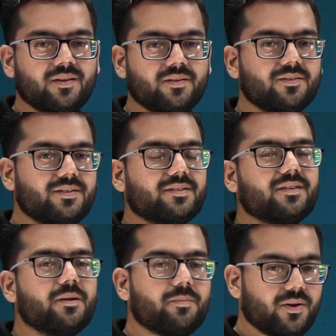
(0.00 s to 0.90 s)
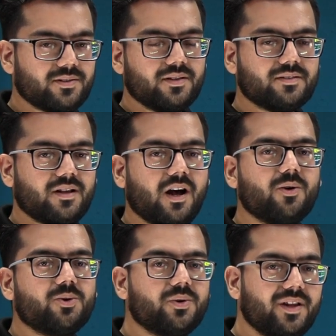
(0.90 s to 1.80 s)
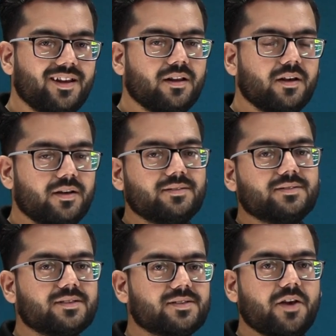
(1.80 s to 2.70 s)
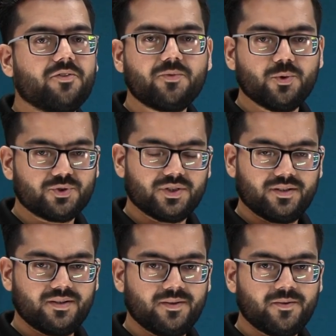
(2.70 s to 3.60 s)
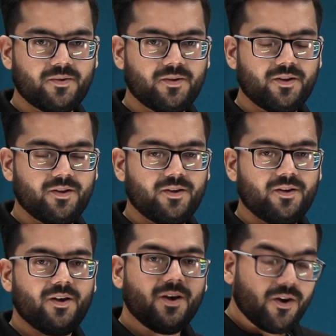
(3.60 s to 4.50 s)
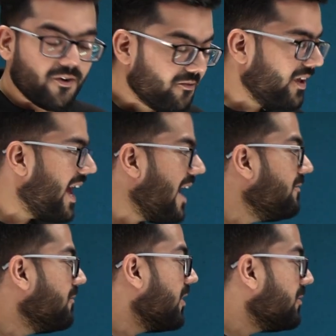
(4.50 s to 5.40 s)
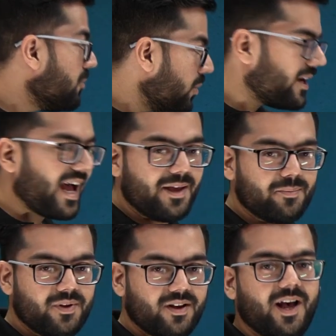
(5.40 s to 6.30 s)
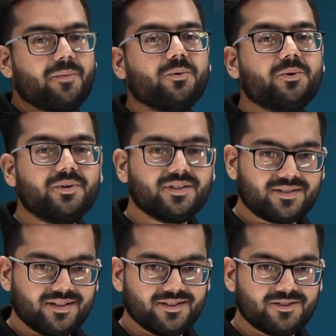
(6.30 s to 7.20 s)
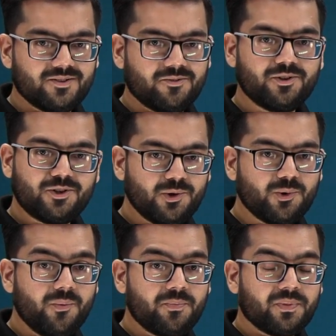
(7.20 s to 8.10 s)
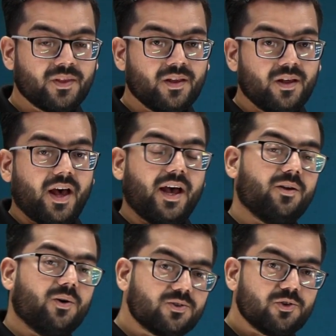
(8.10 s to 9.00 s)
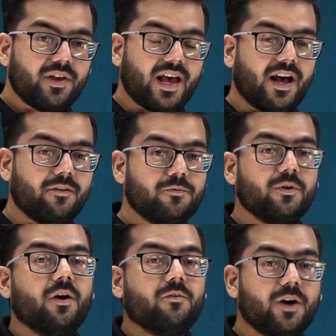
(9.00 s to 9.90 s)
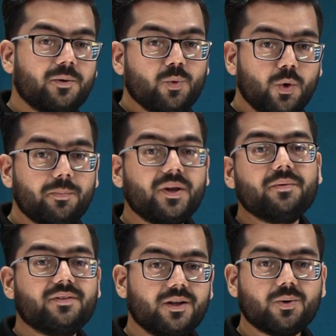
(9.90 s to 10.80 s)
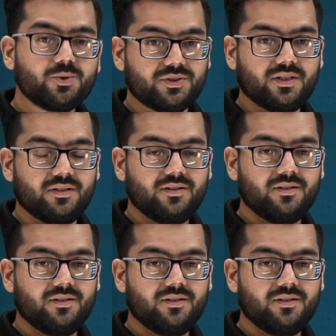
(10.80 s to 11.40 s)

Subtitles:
So this is the process how to deal in such type of question. We have one more type I am going to discuss with you, and also we have one more previous year question.